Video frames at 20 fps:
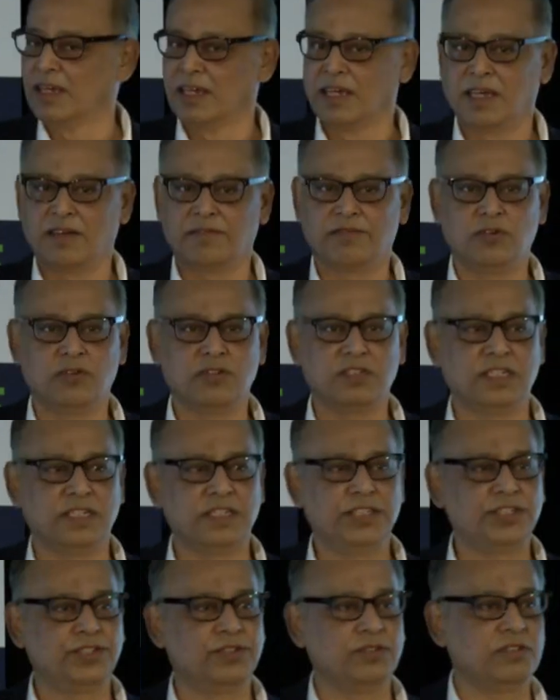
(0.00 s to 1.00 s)
Of course,
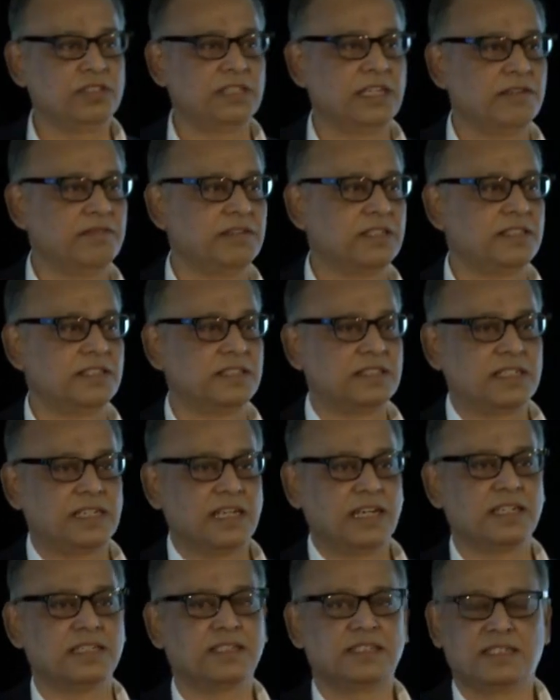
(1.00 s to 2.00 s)
the issues that were
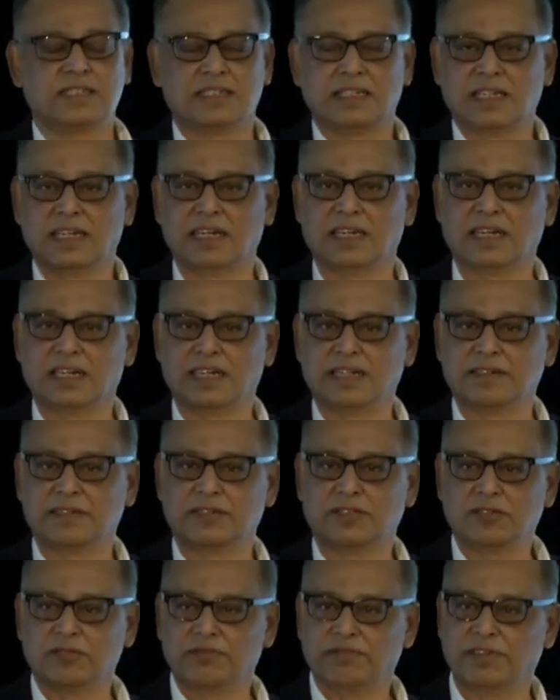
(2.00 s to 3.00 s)
discussed
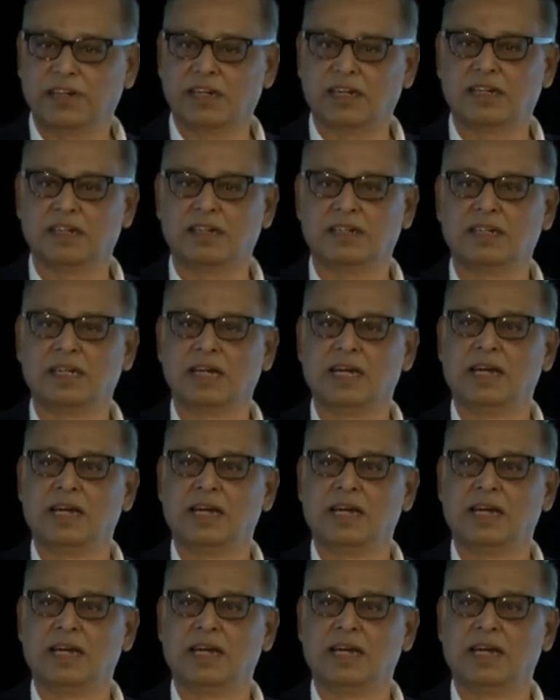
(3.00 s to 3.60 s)
so far